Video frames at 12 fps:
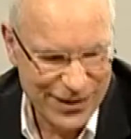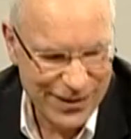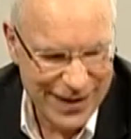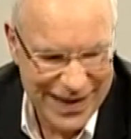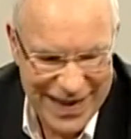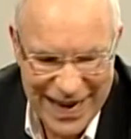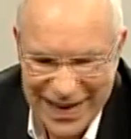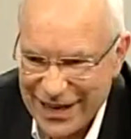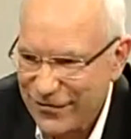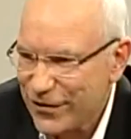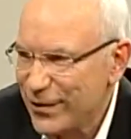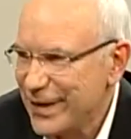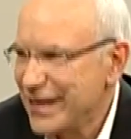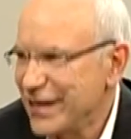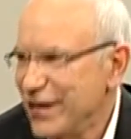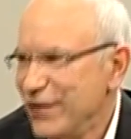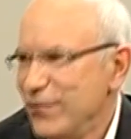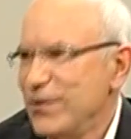So again, if you eat
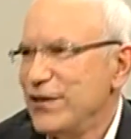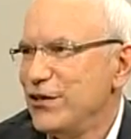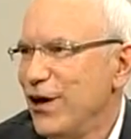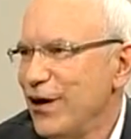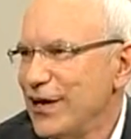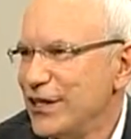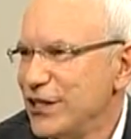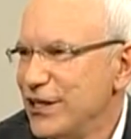with knowledge